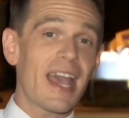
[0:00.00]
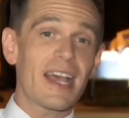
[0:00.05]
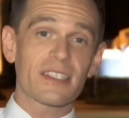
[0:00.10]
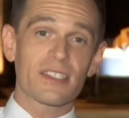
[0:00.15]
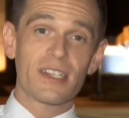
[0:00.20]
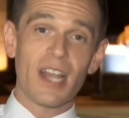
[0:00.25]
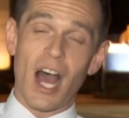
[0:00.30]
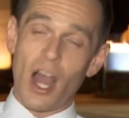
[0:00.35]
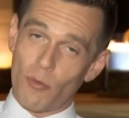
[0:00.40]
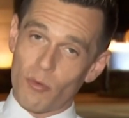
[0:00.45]

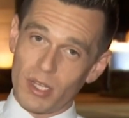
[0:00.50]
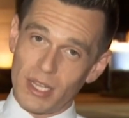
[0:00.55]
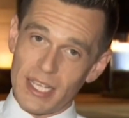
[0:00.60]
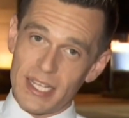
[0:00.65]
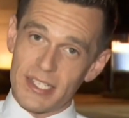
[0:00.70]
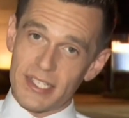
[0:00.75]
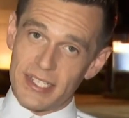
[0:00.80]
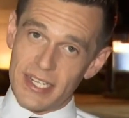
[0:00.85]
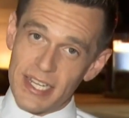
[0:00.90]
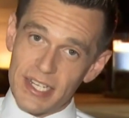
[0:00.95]
has not
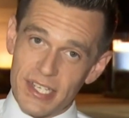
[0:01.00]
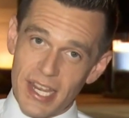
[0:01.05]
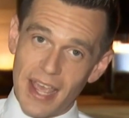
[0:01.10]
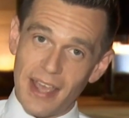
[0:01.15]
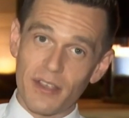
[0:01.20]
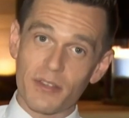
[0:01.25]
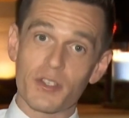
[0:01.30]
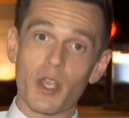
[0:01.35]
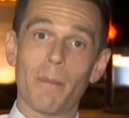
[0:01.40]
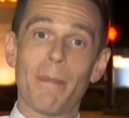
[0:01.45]
released
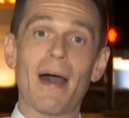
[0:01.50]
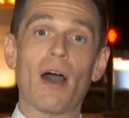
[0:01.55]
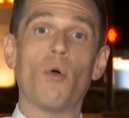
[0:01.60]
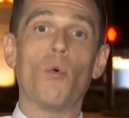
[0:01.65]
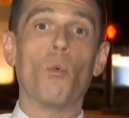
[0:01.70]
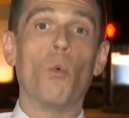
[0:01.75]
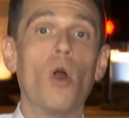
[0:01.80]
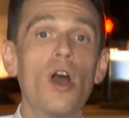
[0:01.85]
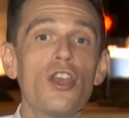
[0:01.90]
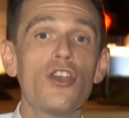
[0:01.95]
details about
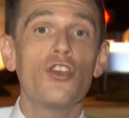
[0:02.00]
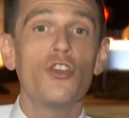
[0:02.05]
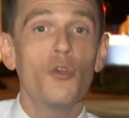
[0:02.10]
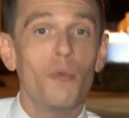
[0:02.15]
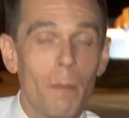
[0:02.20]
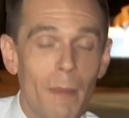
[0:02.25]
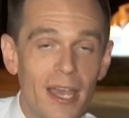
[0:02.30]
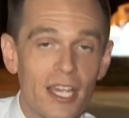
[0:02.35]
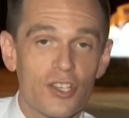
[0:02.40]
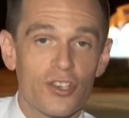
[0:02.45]
what new
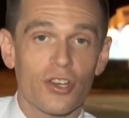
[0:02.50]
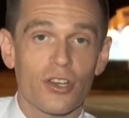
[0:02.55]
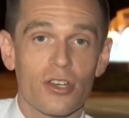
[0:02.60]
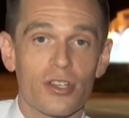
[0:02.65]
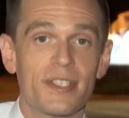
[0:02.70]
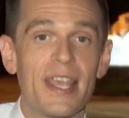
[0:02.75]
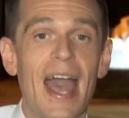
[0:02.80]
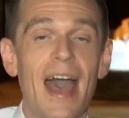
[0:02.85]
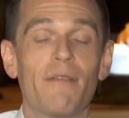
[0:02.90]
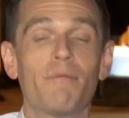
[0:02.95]

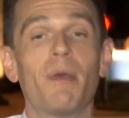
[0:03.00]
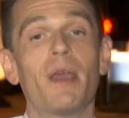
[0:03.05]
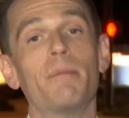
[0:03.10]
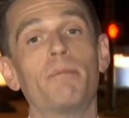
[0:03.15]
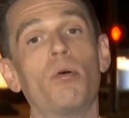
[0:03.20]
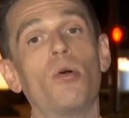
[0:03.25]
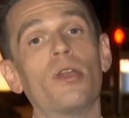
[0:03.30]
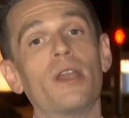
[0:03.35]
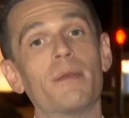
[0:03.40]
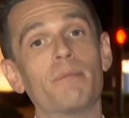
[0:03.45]
measures have been
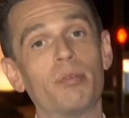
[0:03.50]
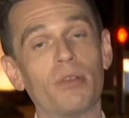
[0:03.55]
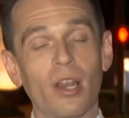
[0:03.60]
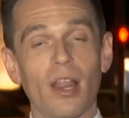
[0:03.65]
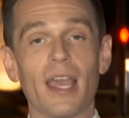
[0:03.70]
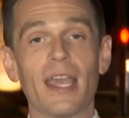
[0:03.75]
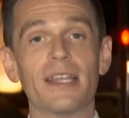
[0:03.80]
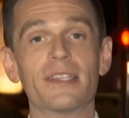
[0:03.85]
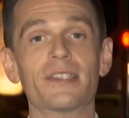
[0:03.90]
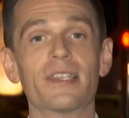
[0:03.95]
put in
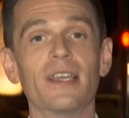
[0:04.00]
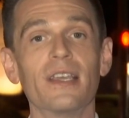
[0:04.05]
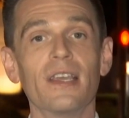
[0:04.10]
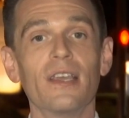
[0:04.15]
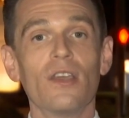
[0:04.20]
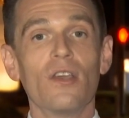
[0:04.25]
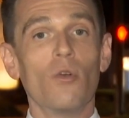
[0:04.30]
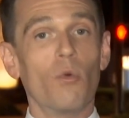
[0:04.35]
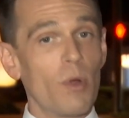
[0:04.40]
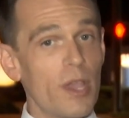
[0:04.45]
place.
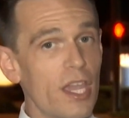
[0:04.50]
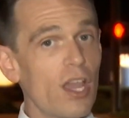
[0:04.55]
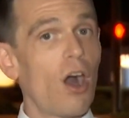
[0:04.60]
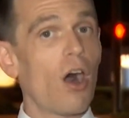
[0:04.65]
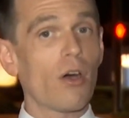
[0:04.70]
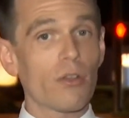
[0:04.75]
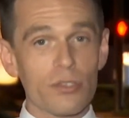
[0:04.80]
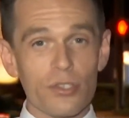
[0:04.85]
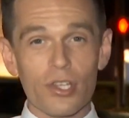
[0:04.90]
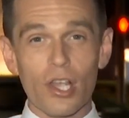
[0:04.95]
We
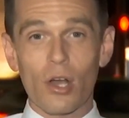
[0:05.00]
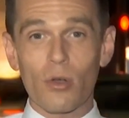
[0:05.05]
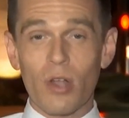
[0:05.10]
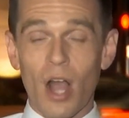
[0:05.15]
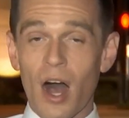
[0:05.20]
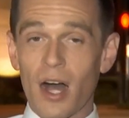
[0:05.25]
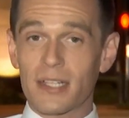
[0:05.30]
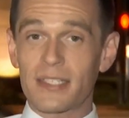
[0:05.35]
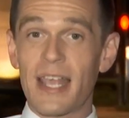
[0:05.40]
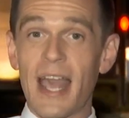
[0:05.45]
also
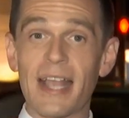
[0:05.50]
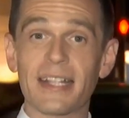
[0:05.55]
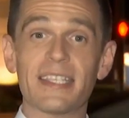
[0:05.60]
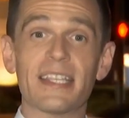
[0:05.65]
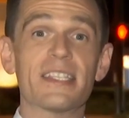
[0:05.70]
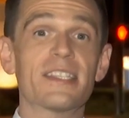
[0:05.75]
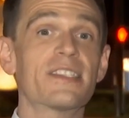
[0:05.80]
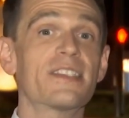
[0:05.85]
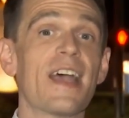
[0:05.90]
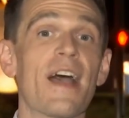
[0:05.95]

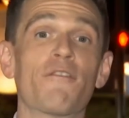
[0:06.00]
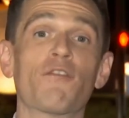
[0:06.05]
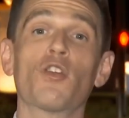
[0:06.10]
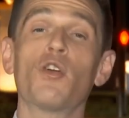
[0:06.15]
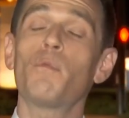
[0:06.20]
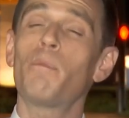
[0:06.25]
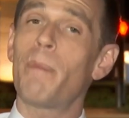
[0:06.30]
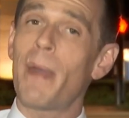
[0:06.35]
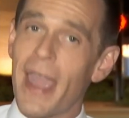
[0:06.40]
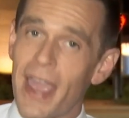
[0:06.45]
contacted
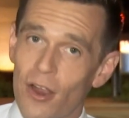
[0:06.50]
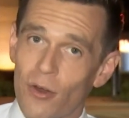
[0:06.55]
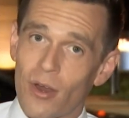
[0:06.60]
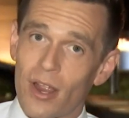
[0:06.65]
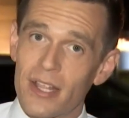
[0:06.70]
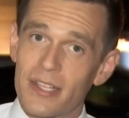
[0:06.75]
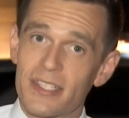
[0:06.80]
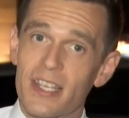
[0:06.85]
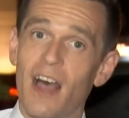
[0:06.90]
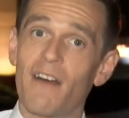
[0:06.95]
several
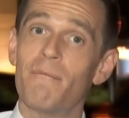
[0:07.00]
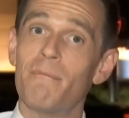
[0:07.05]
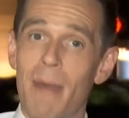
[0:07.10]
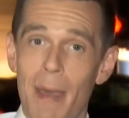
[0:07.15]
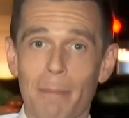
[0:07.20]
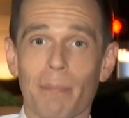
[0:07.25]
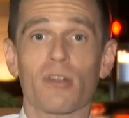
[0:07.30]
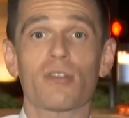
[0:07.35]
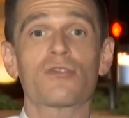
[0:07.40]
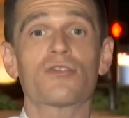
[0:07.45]
parents of
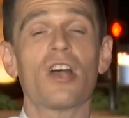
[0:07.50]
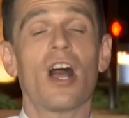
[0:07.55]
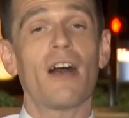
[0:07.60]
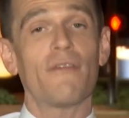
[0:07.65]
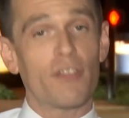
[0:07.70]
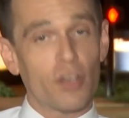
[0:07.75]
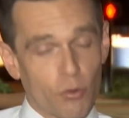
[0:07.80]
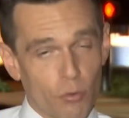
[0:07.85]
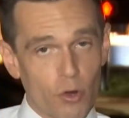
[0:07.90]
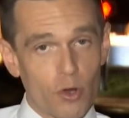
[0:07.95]
members
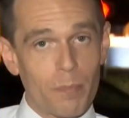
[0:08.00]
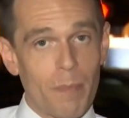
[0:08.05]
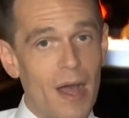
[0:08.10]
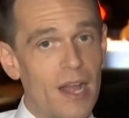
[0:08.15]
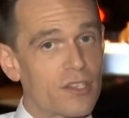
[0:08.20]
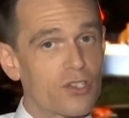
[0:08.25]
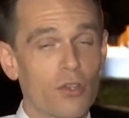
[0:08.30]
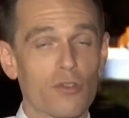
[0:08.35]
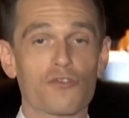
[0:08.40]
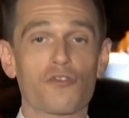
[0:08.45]
of the group
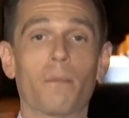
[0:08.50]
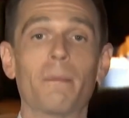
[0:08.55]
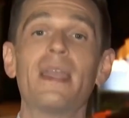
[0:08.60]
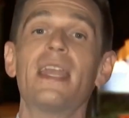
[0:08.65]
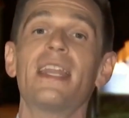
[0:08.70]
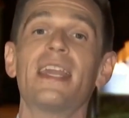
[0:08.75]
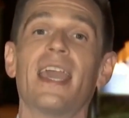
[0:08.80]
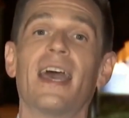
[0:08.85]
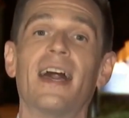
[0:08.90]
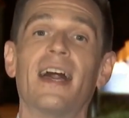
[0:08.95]
on social
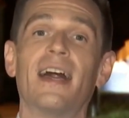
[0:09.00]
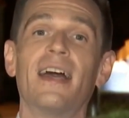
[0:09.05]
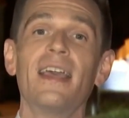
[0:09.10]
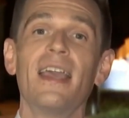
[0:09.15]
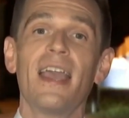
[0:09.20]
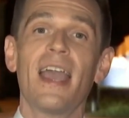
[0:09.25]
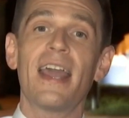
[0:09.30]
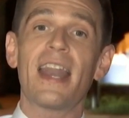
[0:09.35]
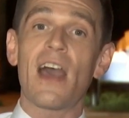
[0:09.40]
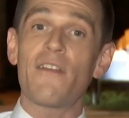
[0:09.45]
media
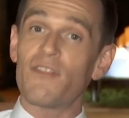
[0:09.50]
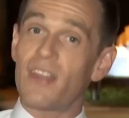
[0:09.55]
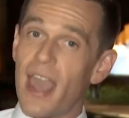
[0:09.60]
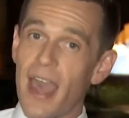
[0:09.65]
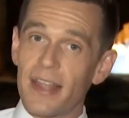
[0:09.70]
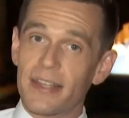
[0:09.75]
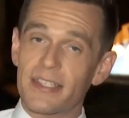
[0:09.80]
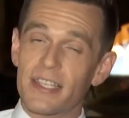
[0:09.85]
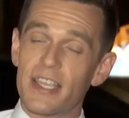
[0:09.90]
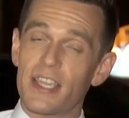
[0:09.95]
and have
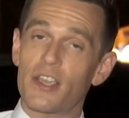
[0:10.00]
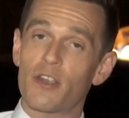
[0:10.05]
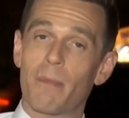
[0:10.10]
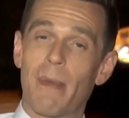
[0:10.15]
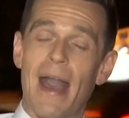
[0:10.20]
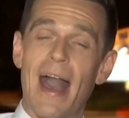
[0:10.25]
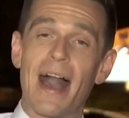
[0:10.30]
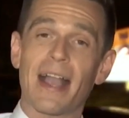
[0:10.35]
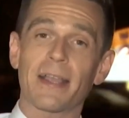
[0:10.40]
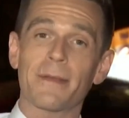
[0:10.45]
yet to hear
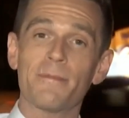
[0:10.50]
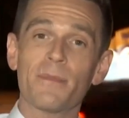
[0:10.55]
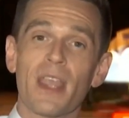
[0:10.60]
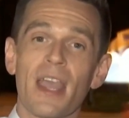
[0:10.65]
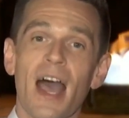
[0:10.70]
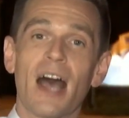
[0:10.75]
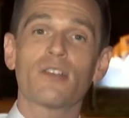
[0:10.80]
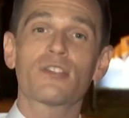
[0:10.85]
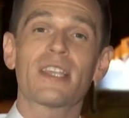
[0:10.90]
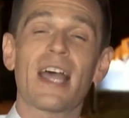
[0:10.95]
back.
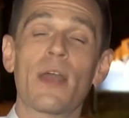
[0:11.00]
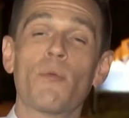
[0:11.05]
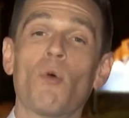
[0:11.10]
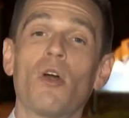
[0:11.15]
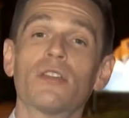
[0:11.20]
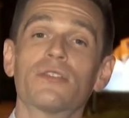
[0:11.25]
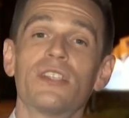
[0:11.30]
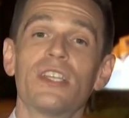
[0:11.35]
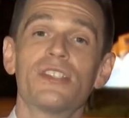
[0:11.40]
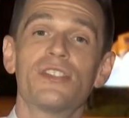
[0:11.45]
Outside
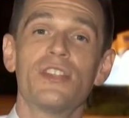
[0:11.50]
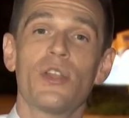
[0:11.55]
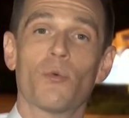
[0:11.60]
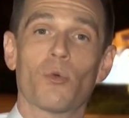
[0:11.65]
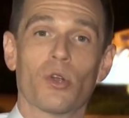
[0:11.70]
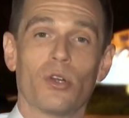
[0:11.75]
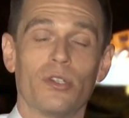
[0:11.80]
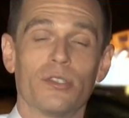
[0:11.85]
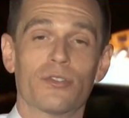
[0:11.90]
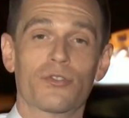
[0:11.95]
Walt Disney
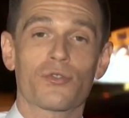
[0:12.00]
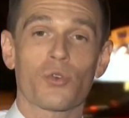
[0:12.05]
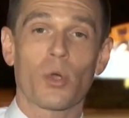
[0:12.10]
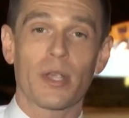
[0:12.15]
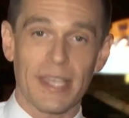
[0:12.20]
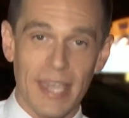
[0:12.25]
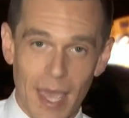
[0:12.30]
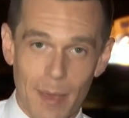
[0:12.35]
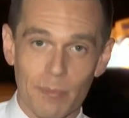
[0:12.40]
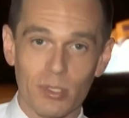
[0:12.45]
World,
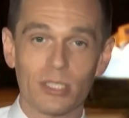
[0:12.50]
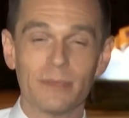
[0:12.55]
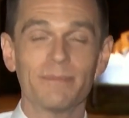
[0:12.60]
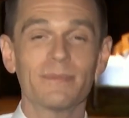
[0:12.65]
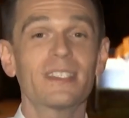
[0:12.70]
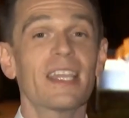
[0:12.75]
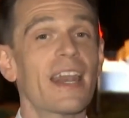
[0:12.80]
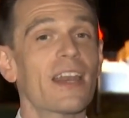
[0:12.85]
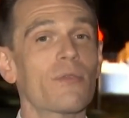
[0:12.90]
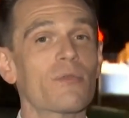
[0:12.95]
Troy Campbell,
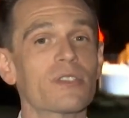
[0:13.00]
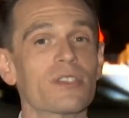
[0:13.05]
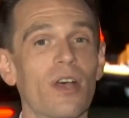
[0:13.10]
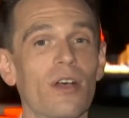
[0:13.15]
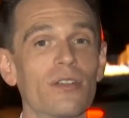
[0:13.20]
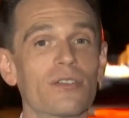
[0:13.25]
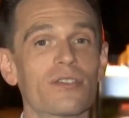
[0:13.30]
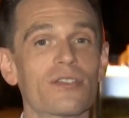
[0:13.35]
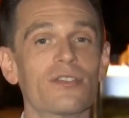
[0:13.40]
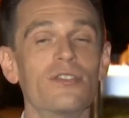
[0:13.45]
Getting
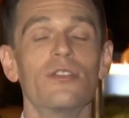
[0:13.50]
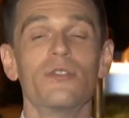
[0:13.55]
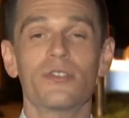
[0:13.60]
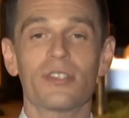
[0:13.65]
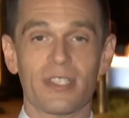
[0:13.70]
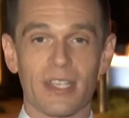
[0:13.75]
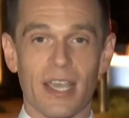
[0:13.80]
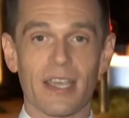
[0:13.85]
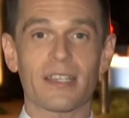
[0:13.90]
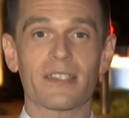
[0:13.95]
Results,
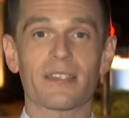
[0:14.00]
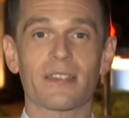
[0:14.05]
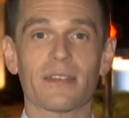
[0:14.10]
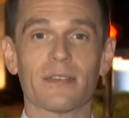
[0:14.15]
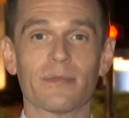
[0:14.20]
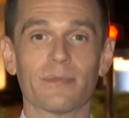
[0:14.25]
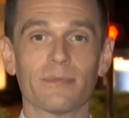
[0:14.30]
News 6.